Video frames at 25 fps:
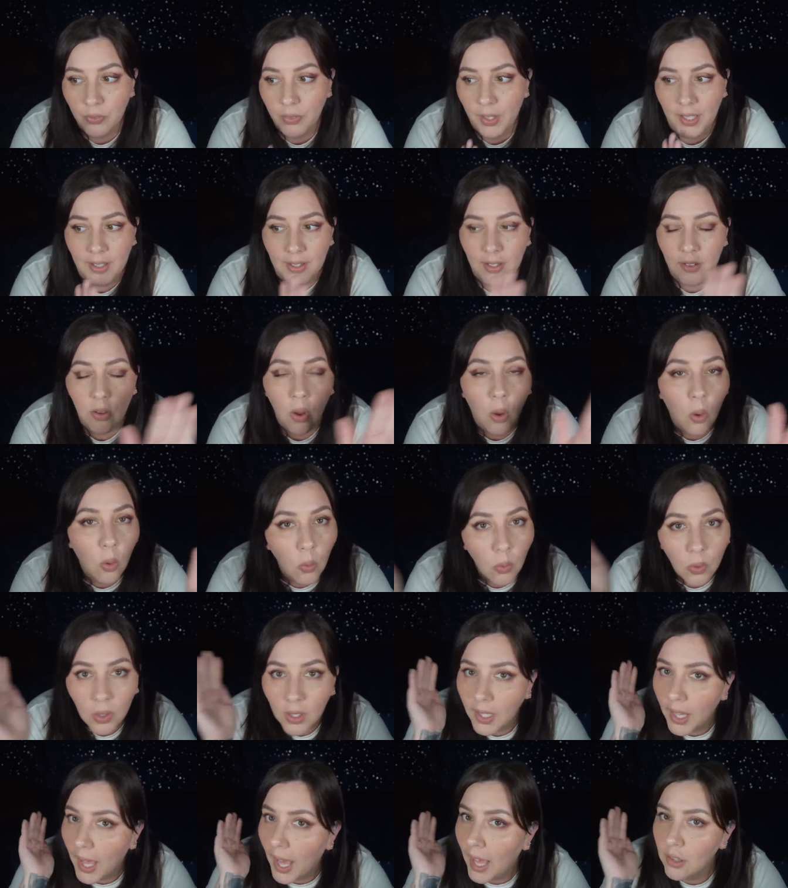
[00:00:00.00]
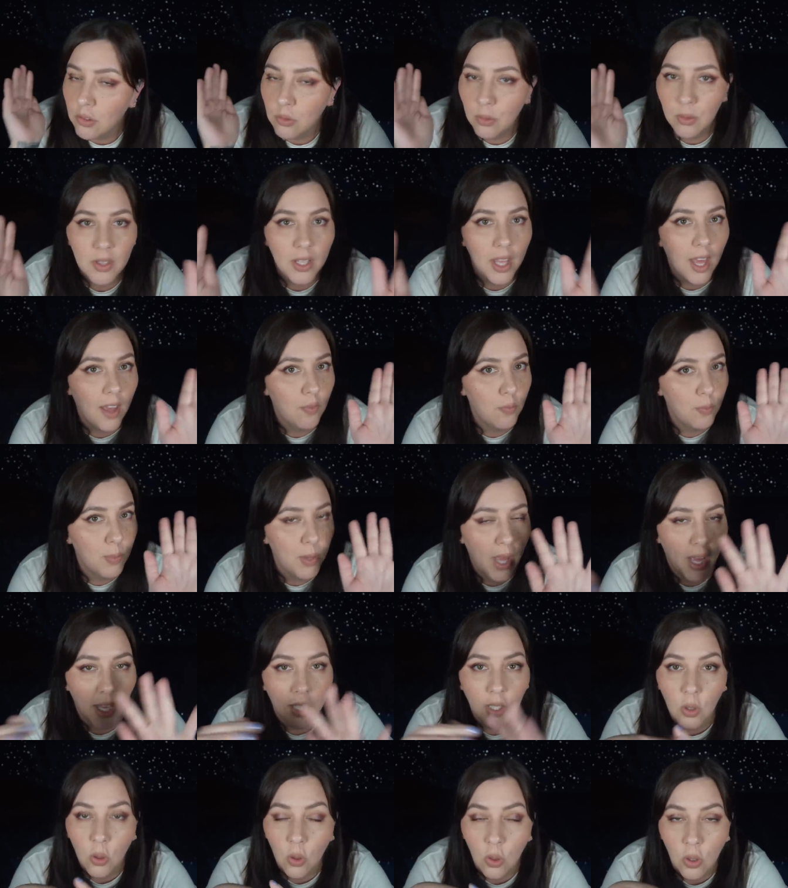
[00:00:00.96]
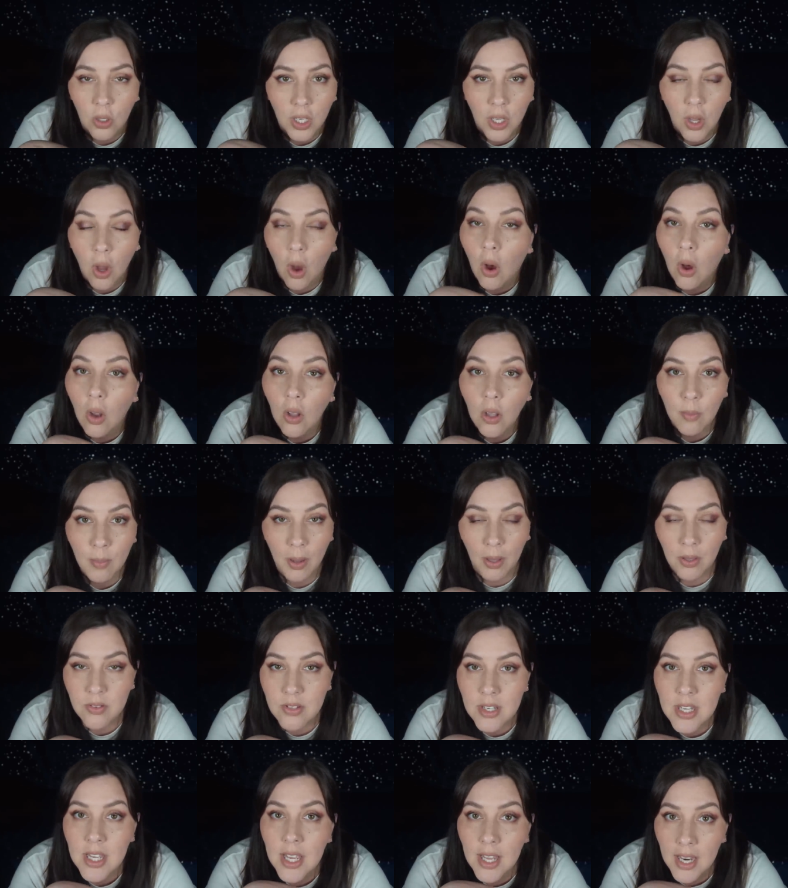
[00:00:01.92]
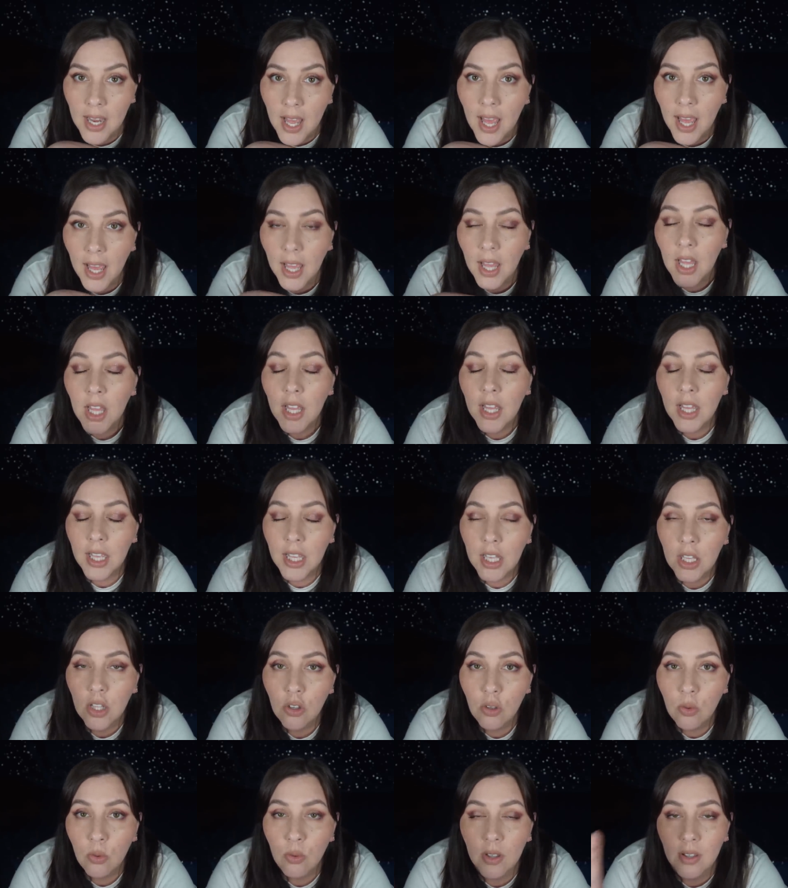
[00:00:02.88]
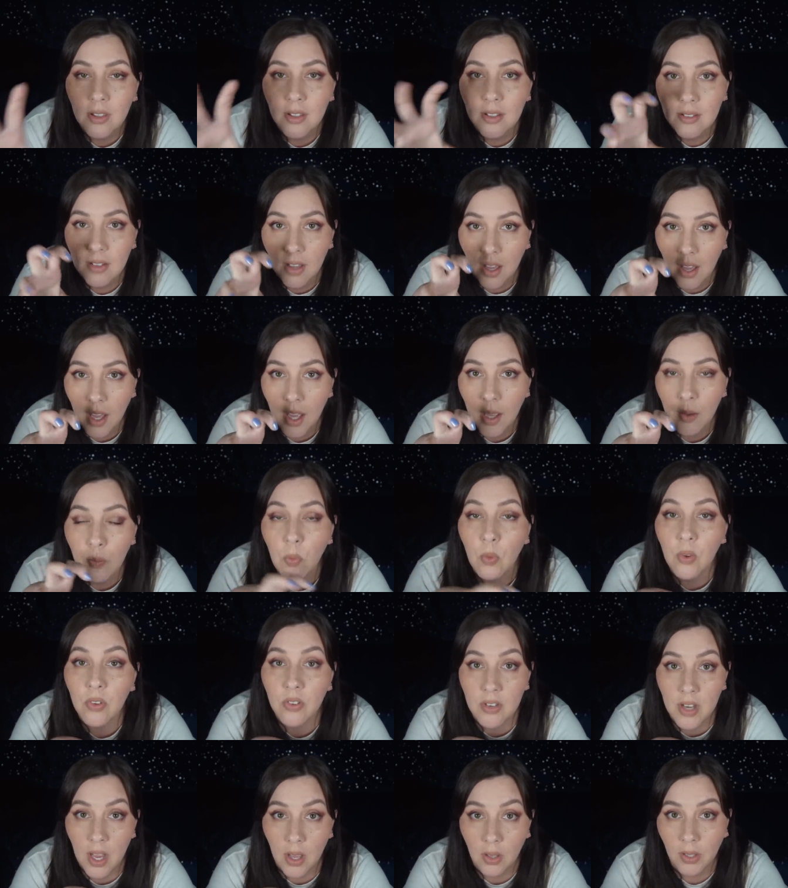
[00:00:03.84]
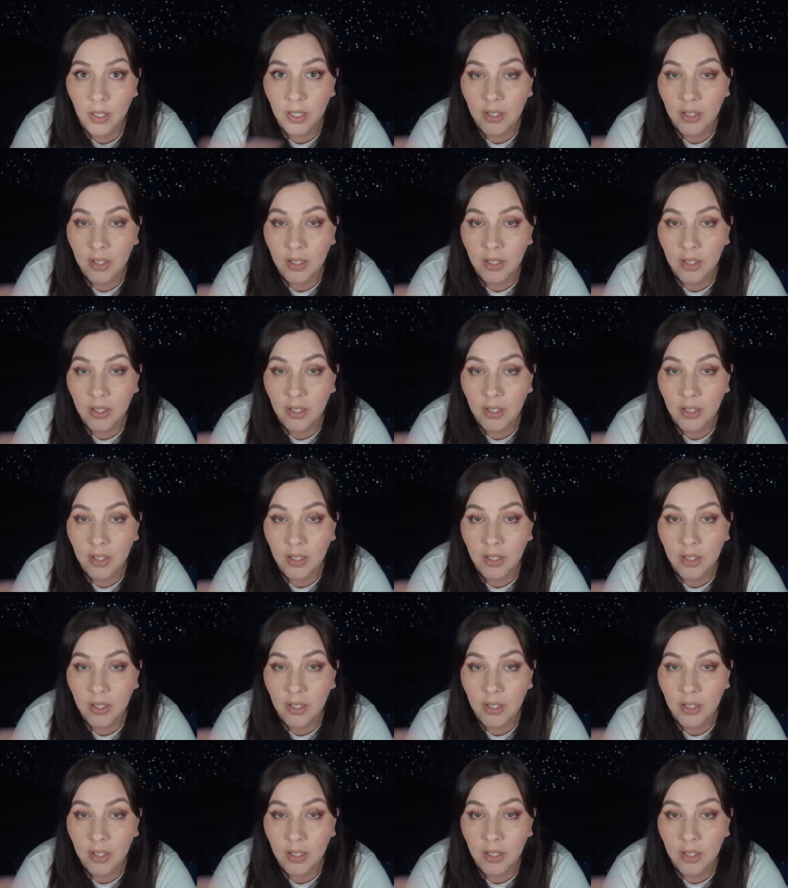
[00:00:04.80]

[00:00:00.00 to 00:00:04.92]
like this whole class with the FBI learning all about DNA, he knew that the time was now.